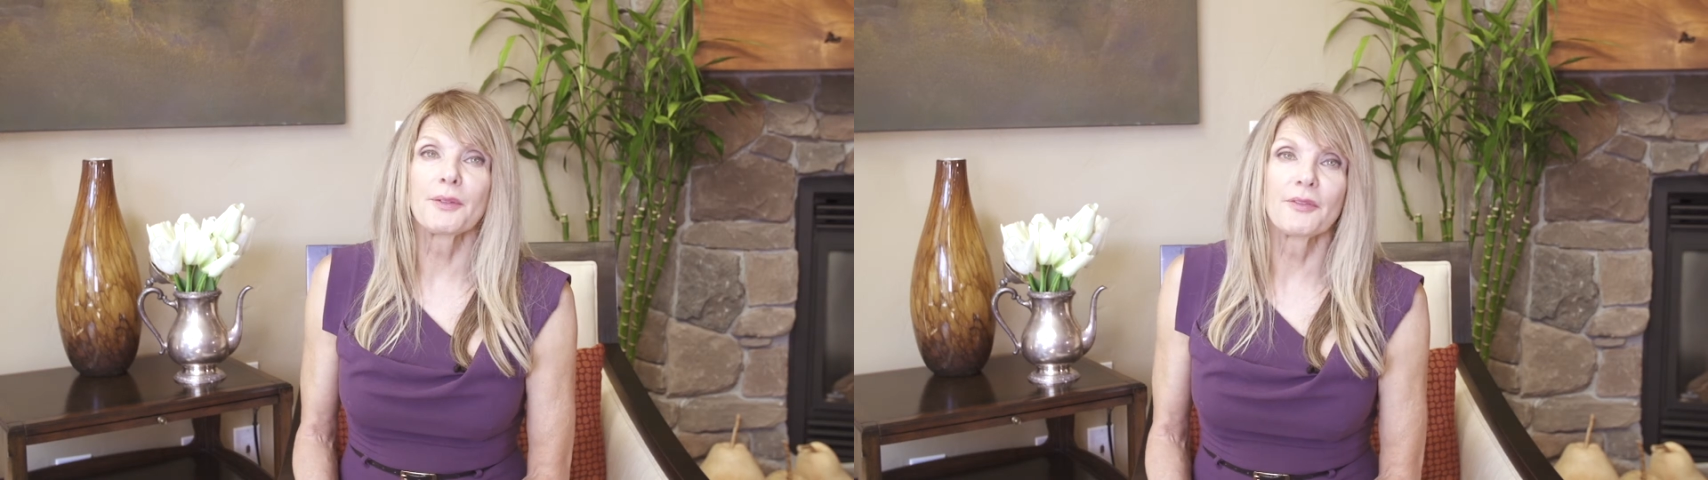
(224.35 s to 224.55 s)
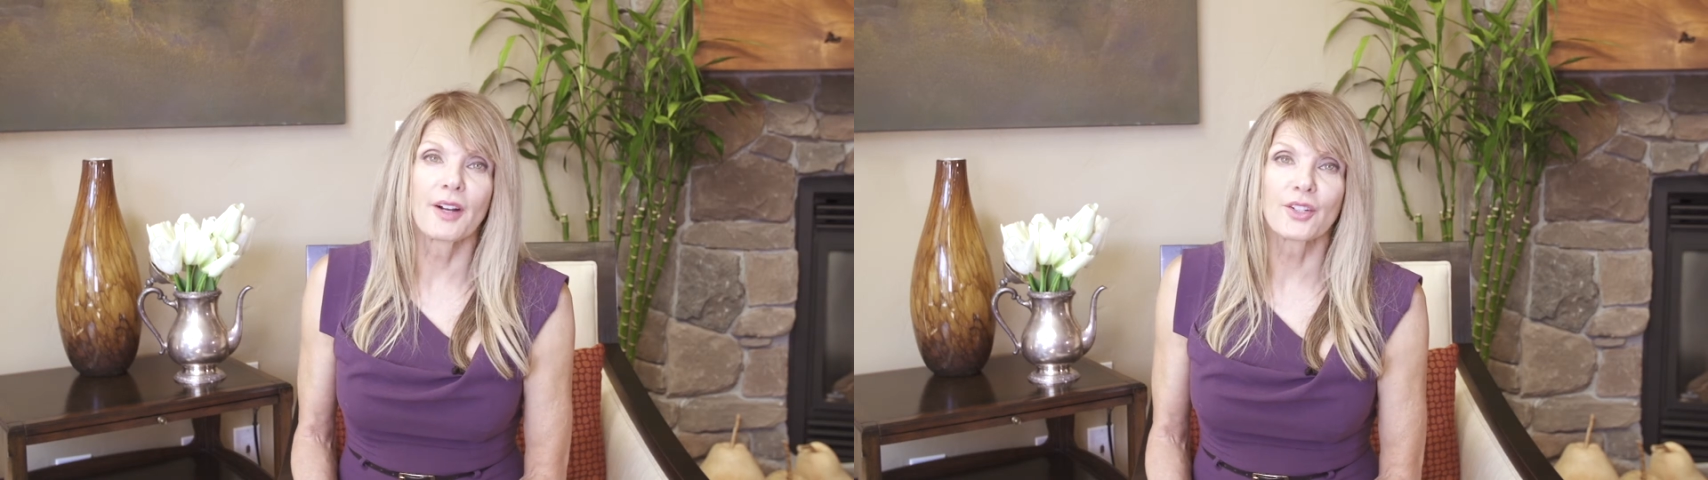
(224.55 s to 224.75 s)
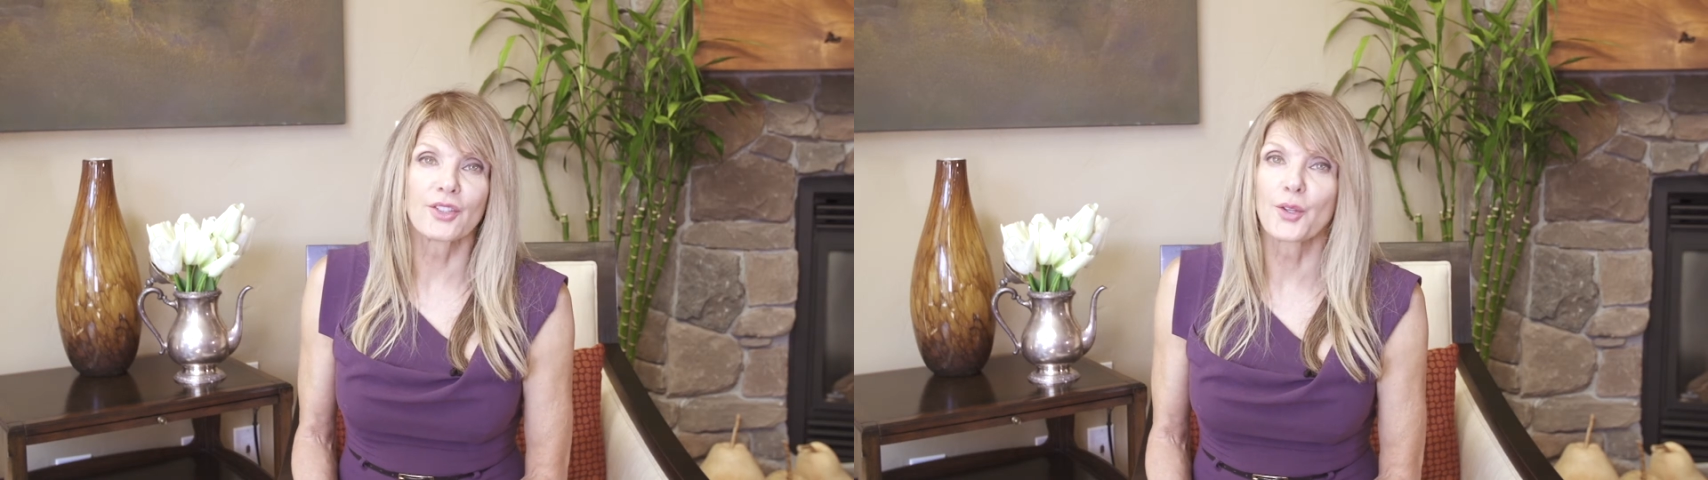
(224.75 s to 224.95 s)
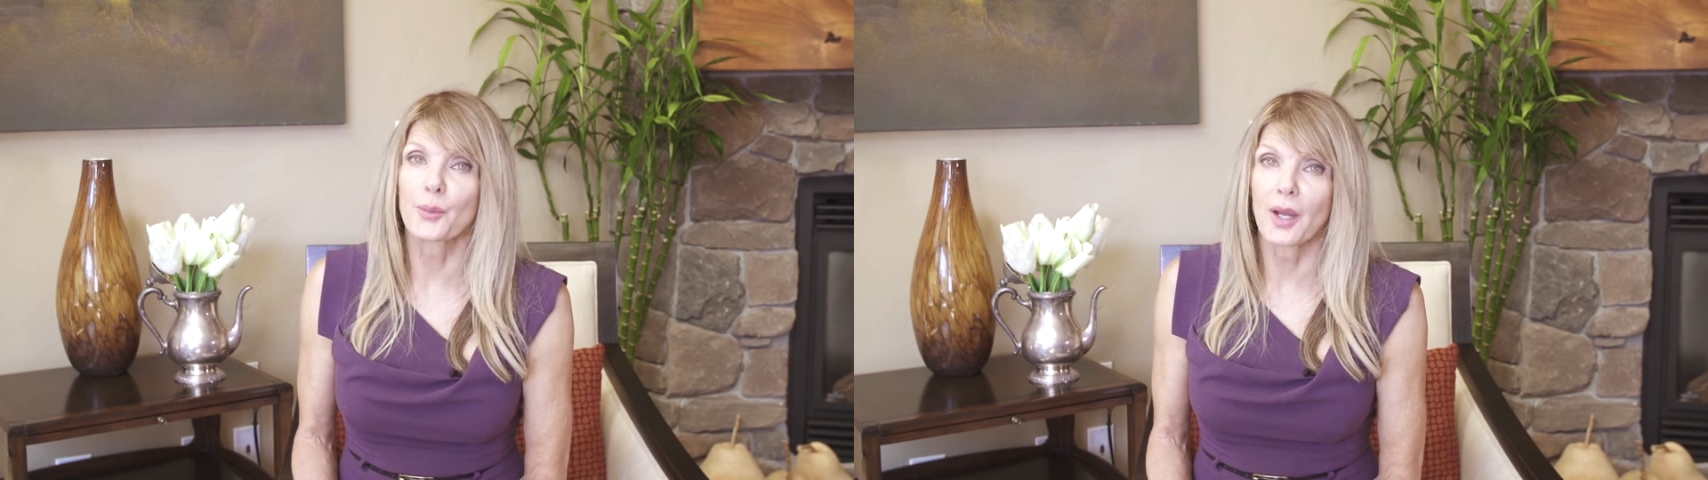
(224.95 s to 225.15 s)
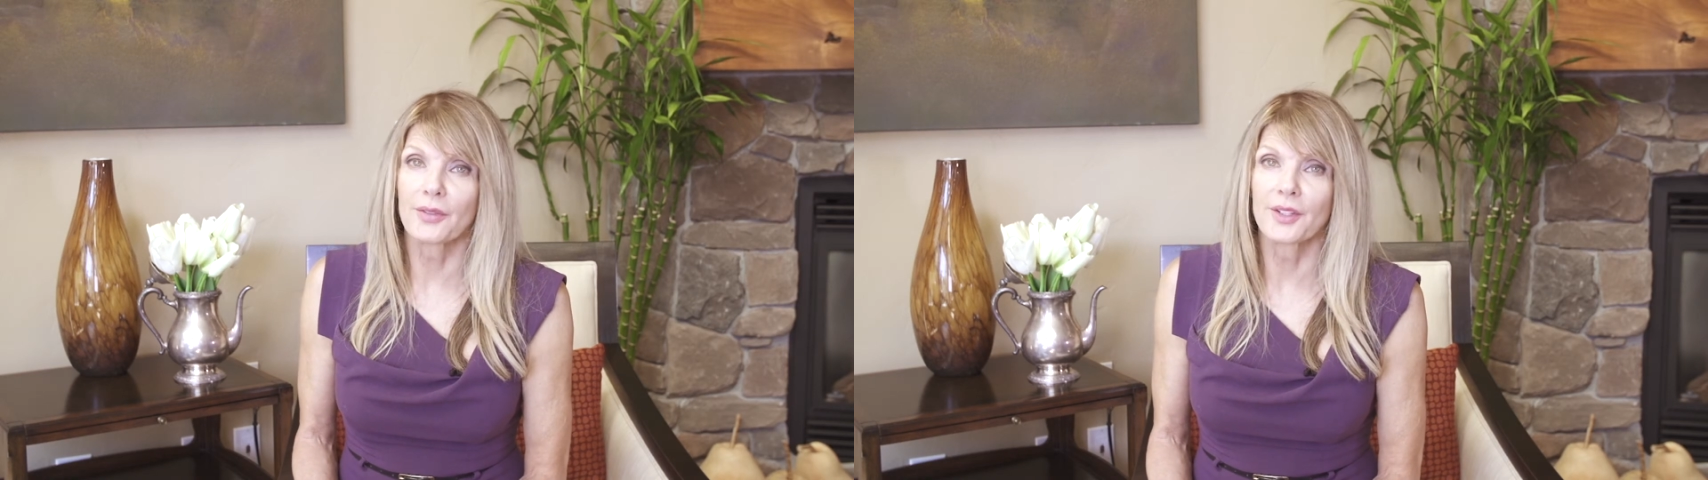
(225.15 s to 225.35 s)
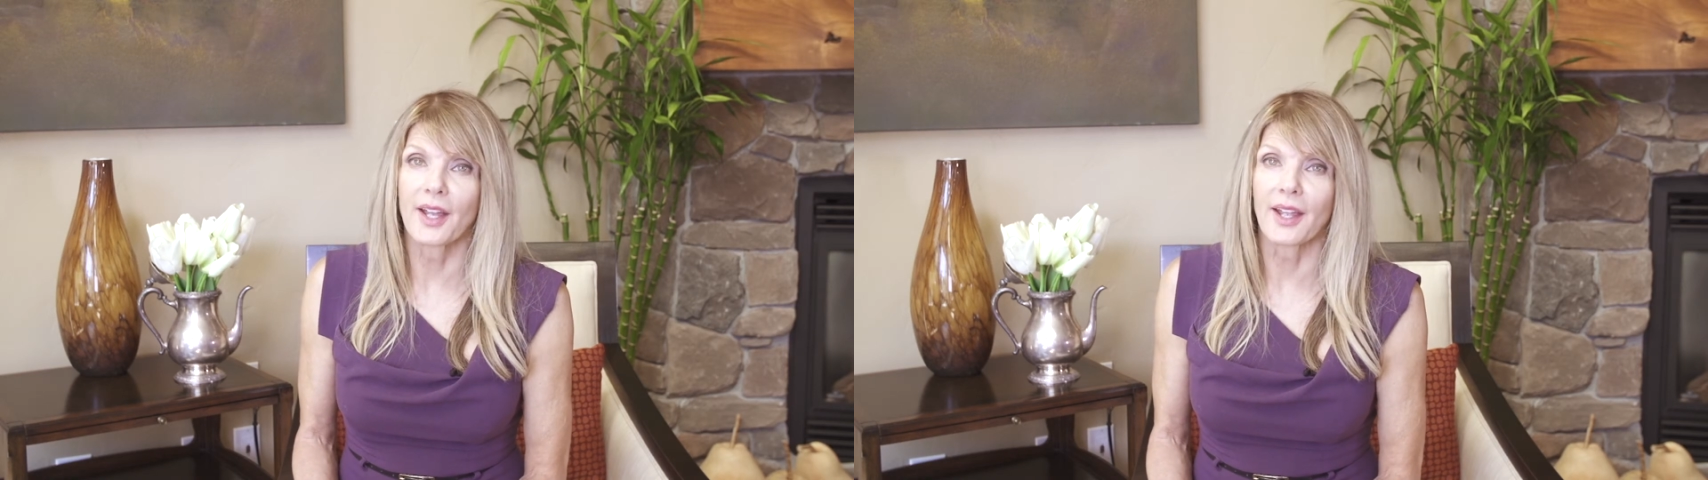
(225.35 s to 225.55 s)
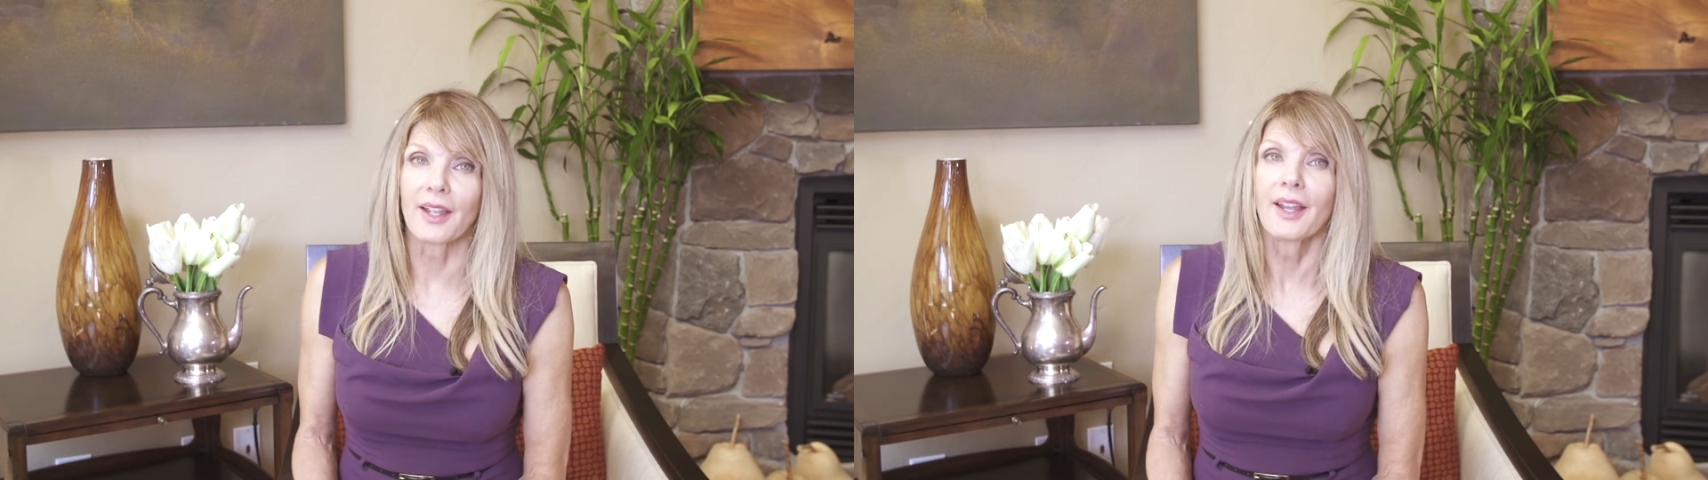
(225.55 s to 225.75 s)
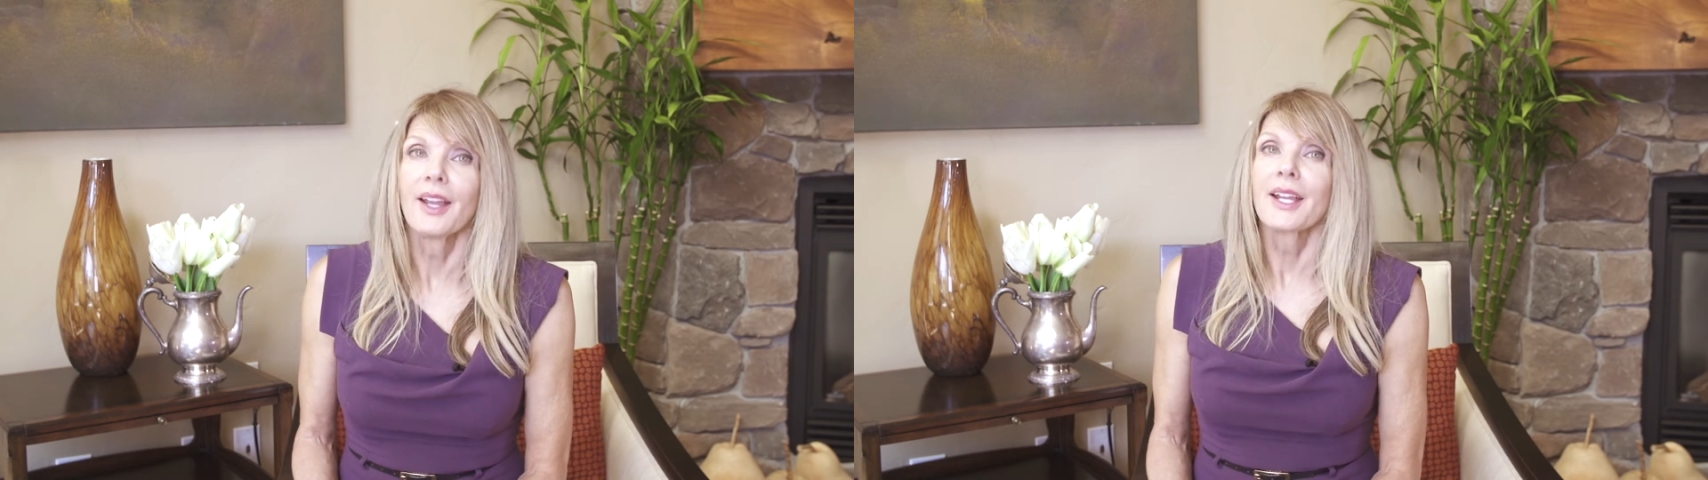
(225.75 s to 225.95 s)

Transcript: function throughout the day